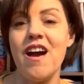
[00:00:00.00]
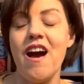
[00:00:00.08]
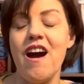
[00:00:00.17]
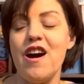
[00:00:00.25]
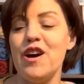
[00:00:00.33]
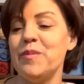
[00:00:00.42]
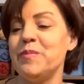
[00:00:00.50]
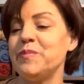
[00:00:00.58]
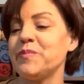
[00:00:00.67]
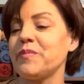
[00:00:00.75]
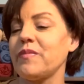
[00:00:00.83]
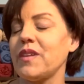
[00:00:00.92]

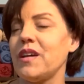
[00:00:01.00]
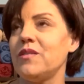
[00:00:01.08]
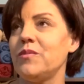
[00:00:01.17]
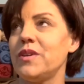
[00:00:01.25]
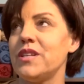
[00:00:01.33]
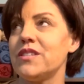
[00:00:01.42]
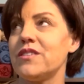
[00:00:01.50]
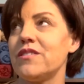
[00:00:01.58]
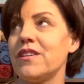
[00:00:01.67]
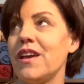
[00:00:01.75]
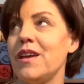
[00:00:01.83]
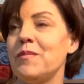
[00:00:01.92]
What is her
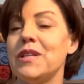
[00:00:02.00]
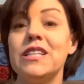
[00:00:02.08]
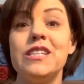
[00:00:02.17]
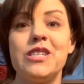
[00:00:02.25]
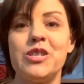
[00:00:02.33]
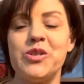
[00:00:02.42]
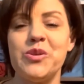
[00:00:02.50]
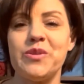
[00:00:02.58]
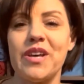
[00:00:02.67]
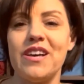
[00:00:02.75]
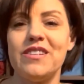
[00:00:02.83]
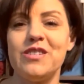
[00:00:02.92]
name? Lisa
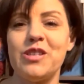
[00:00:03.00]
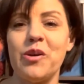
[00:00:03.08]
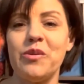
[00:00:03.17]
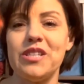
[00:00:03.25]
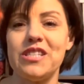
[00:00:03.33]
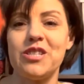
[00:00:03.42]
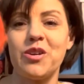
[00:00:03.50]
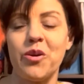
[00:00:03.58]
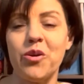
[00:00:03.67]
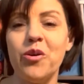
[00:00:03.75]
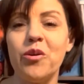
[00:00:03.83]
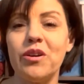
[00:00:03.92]
Souza. So this is her
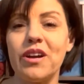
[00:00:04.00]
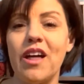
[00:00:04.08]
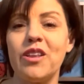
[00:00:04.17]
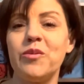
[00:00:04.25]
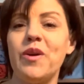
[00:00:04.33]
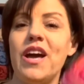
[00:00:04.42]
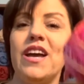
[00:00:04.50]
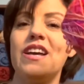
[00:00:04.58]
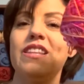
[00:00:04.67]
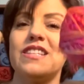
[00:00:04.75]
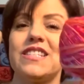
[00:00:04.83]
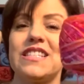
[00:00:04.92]
coral colorway,
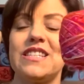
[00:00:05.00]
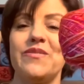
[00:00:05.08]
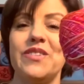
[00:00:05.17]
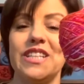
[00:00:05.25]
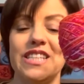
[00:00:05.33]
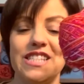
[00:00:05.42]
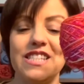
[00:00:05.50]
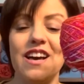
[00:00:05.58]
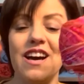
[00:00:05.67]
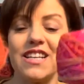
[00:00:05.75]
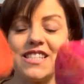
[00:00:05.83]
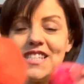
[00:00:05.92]
and this is the Villain
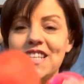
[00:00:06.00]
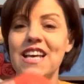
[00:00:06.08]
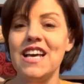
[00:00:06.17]
socks.